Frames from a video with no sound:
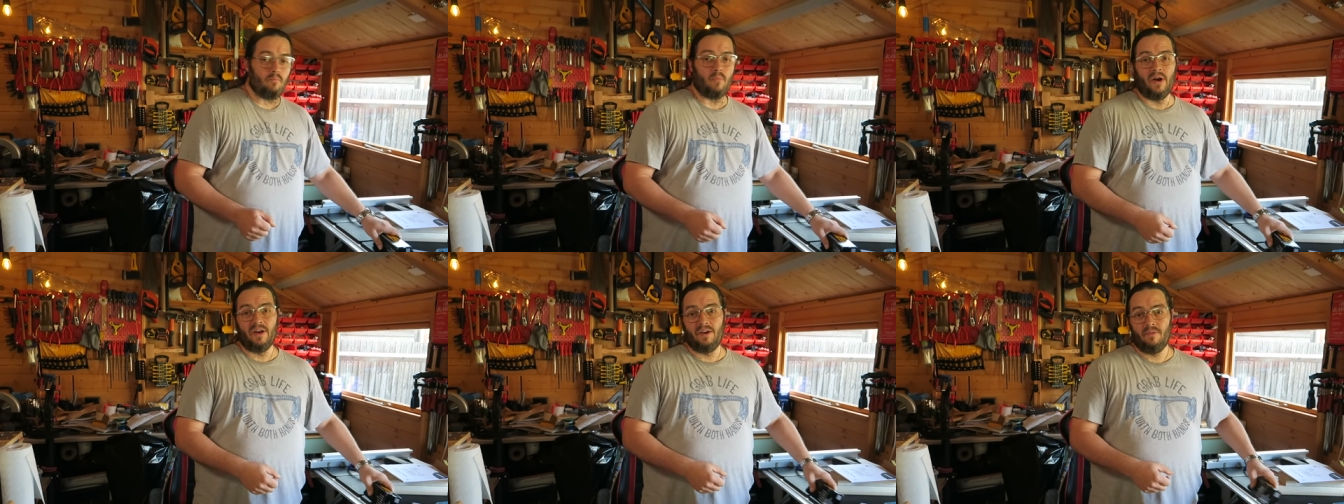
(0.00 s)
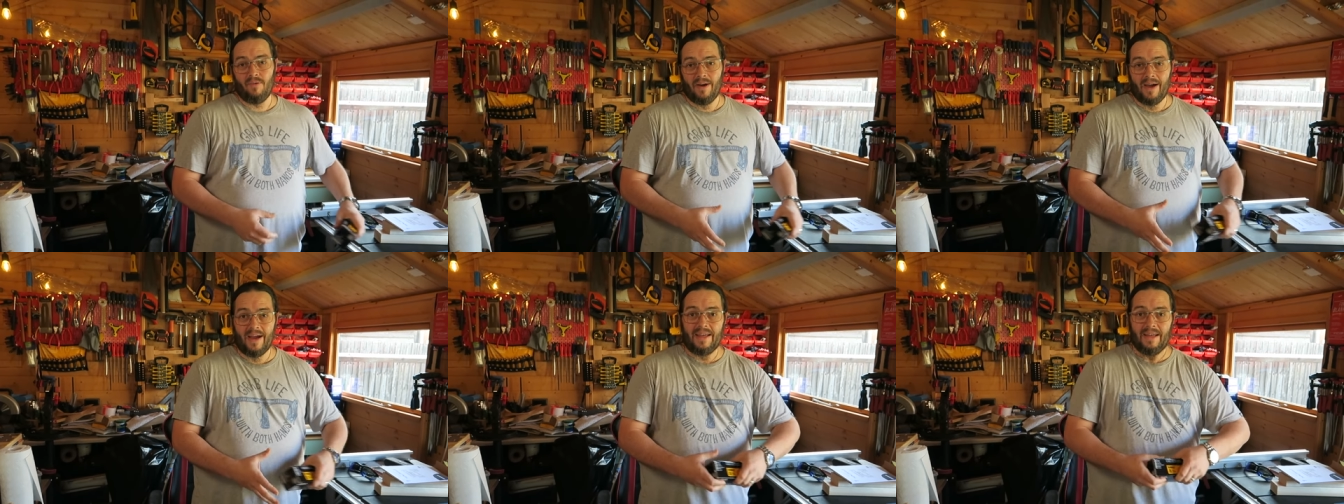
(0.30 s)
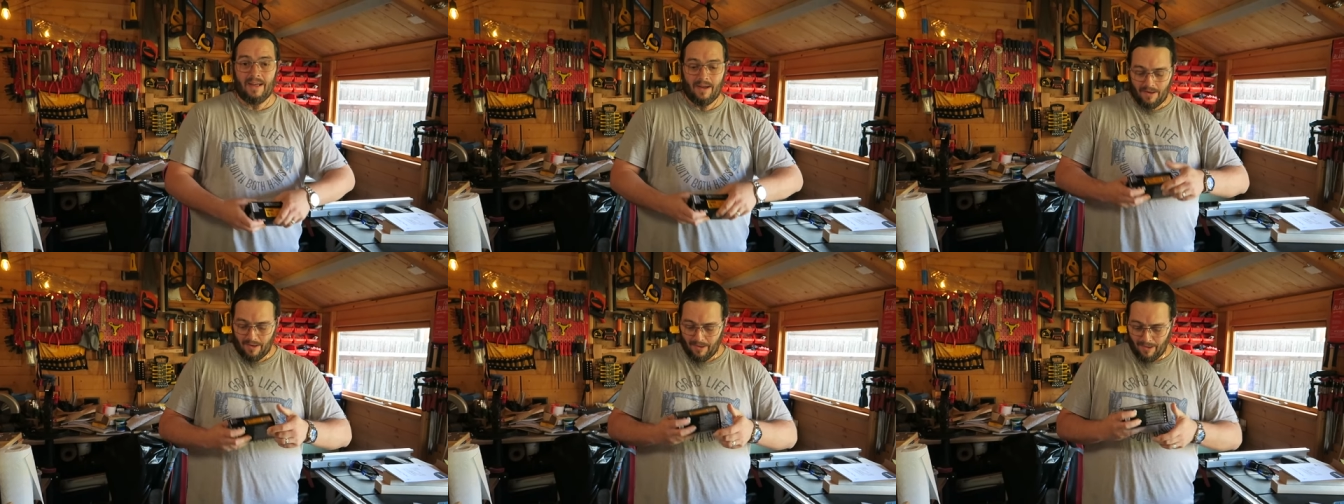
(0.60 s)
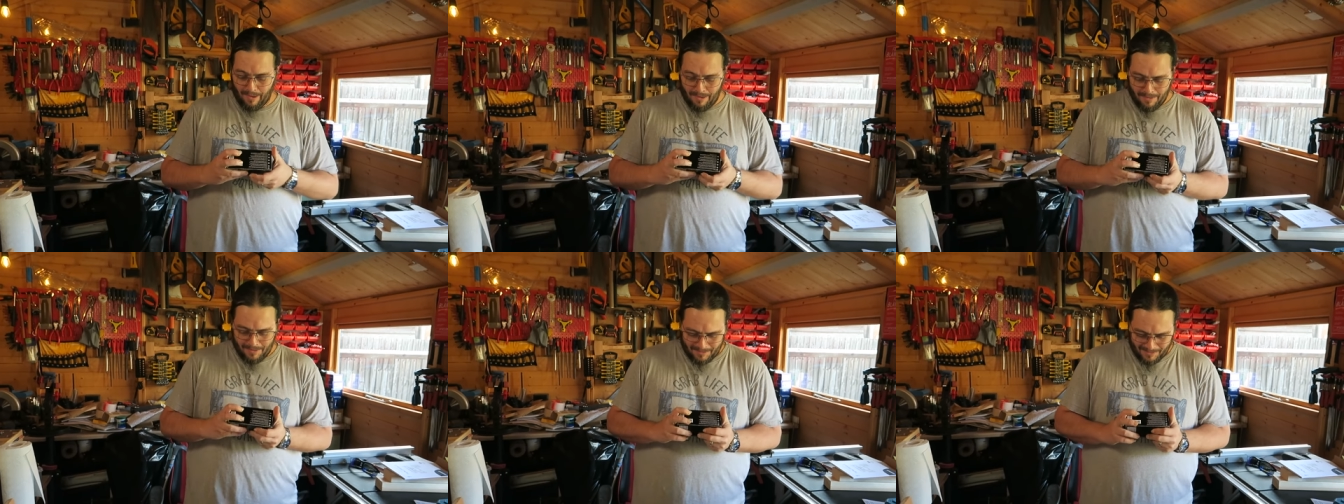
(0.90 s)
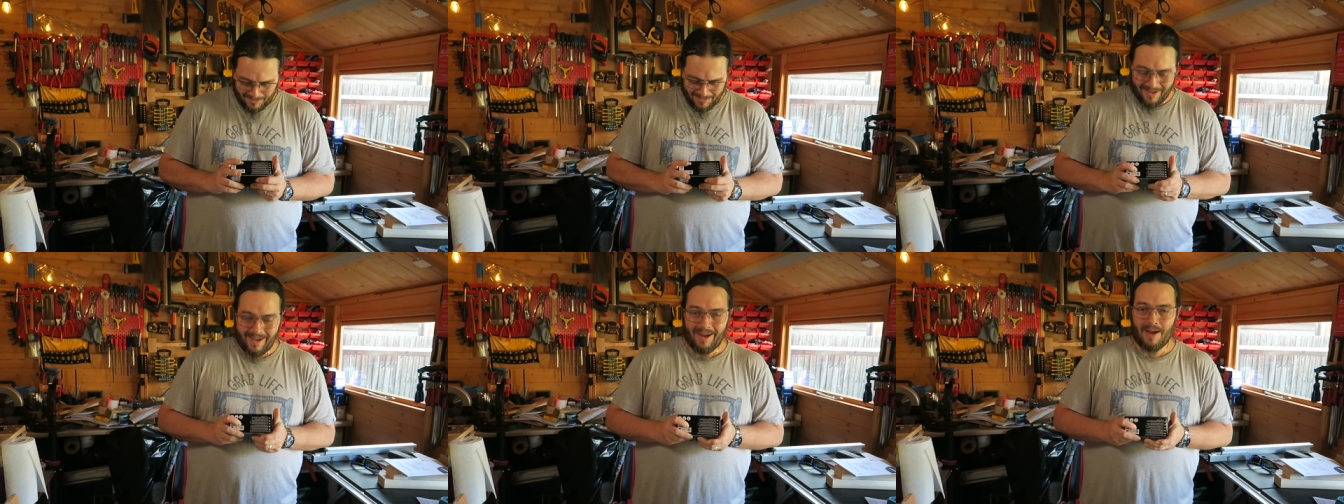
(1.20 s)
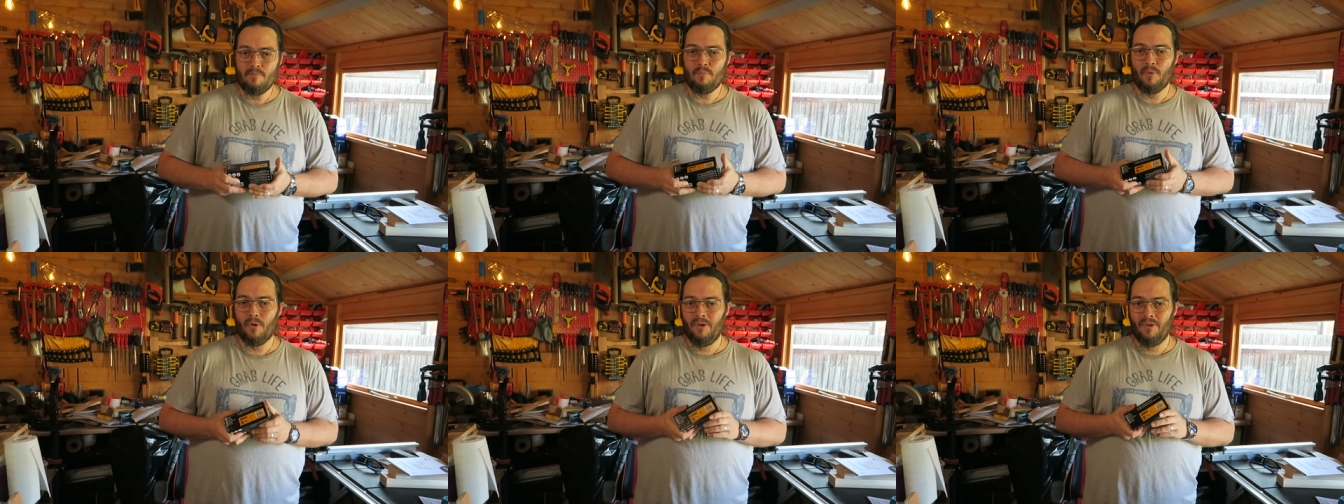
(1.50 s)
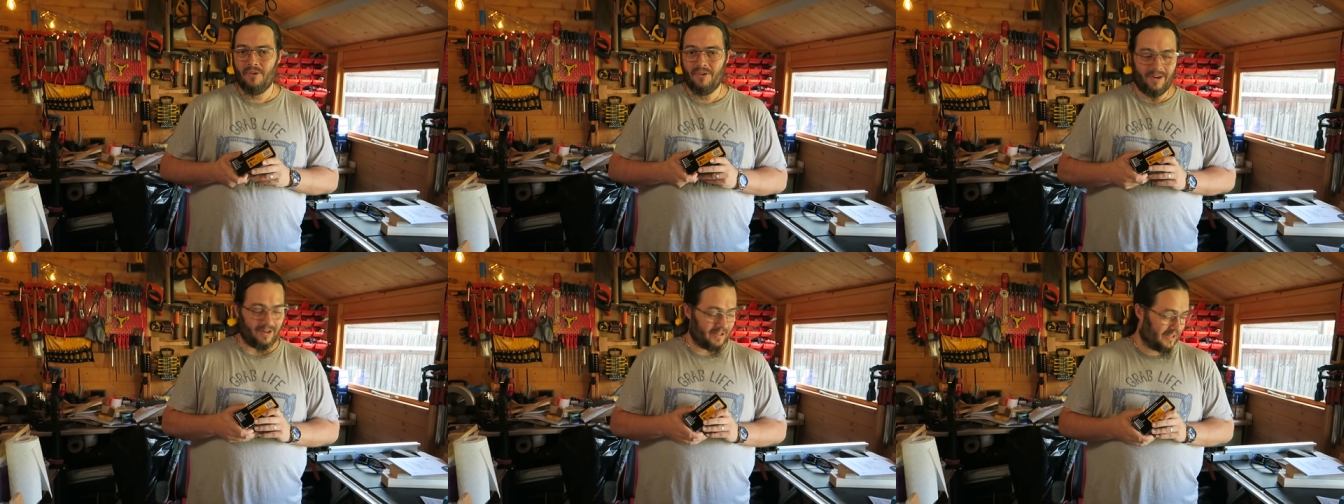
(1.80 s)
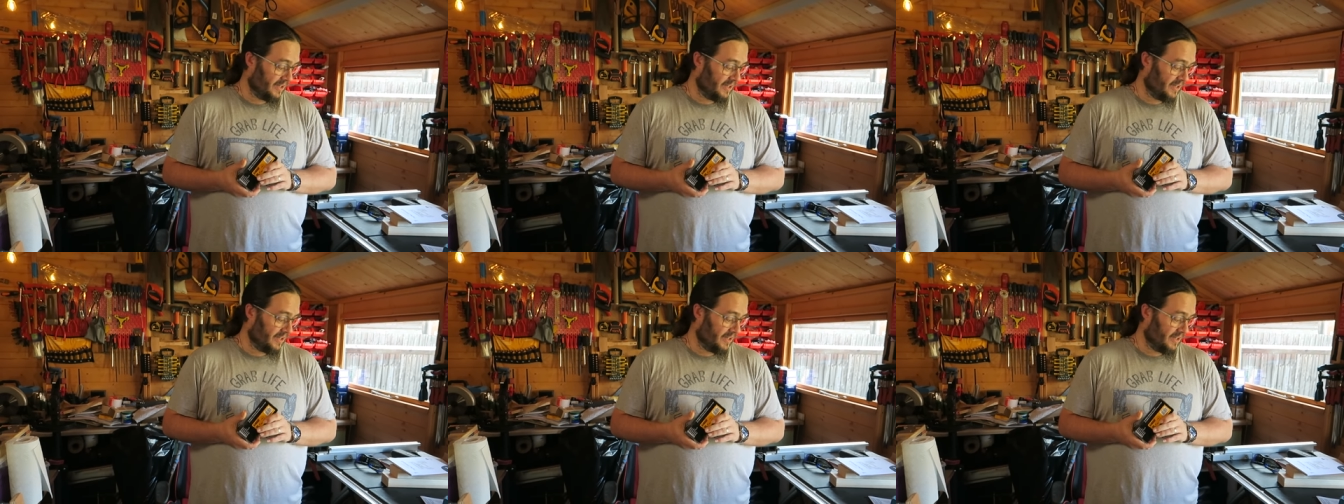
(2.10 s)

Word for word: By the way, I bought,